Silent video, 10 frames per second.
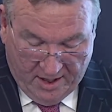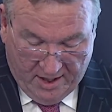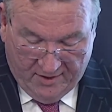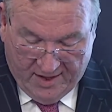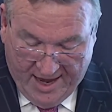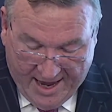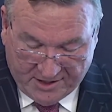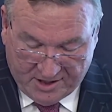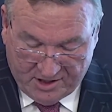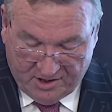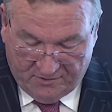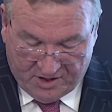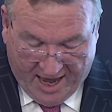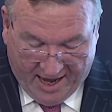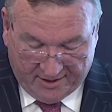"The essence of
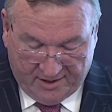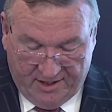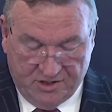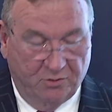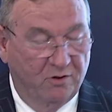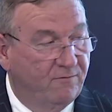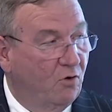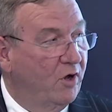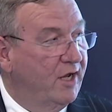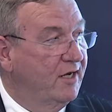tact is to avoid